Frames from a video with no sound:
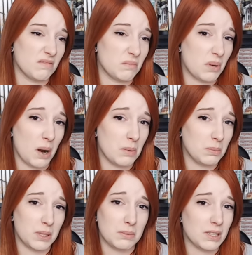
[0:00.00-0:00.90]

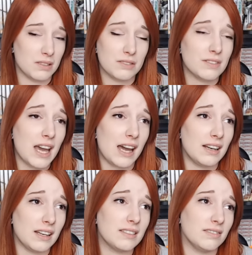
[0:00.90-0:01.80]
probably because of
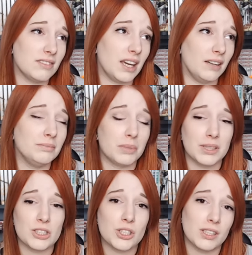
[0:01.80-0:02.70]
that. Yeah,
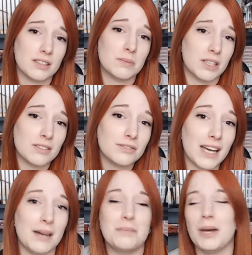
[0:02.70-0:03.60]
pretty sure it's because of
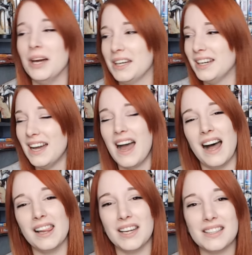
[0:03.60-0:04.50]
that, but
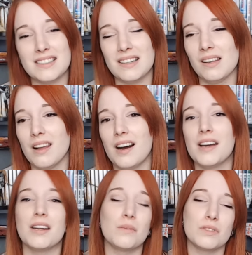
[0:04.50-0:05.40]
I liked it a
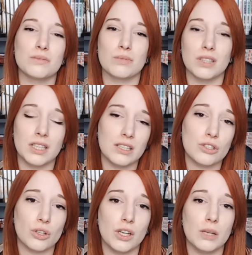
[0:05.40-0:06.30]
lot. It was really
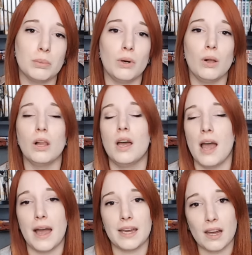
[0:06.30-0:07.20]
enjoyable.
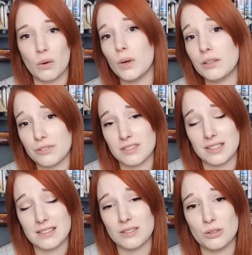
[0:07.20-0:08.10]
I can't wait for
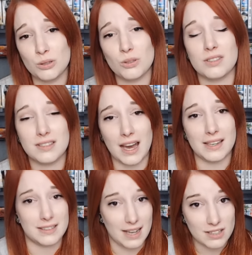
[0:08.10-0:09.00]
season 2 because that
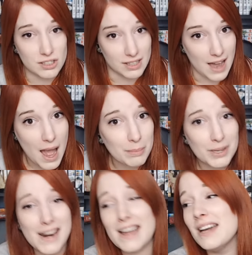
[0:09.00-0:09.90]
is actually
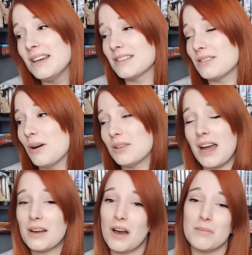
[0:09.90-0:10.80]
happening, so
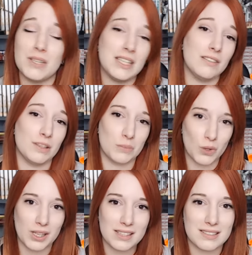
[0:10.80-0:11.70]
that got me even
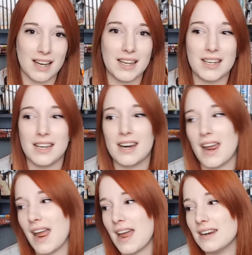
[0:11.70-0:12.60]
more excited,
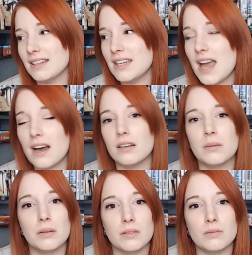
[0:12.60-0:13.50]
and yeah,
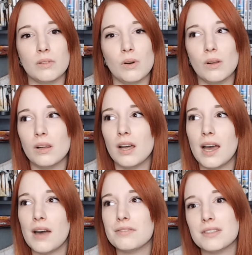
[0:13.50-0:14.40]
all I
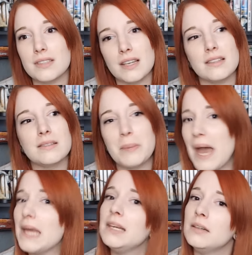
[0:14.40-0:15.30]
have to say is
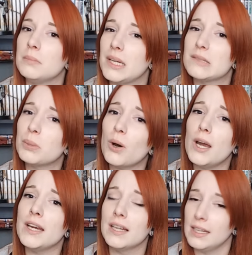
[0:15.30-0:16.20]
Ben, best
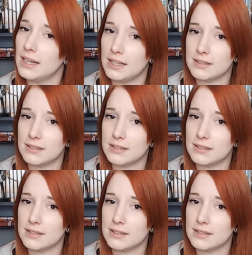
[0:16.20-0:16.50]
boy, and